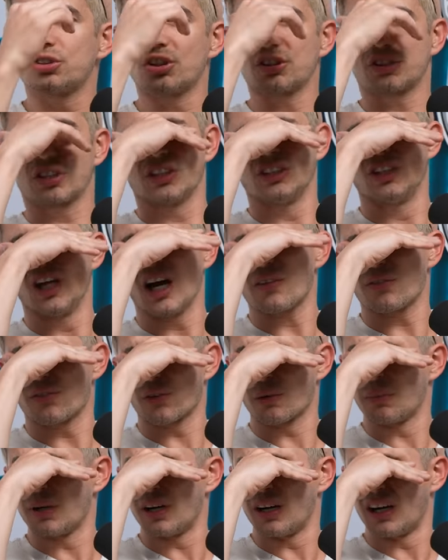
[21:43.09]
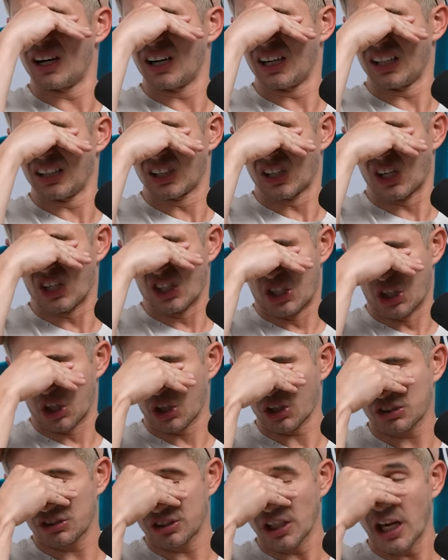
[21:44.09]
this a nut from a, a little
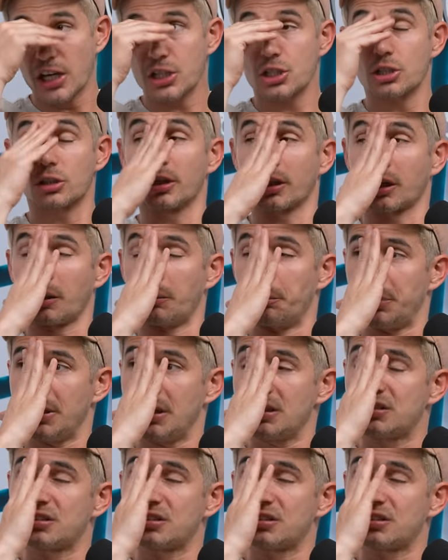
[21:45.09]
jerk sesh or like a beat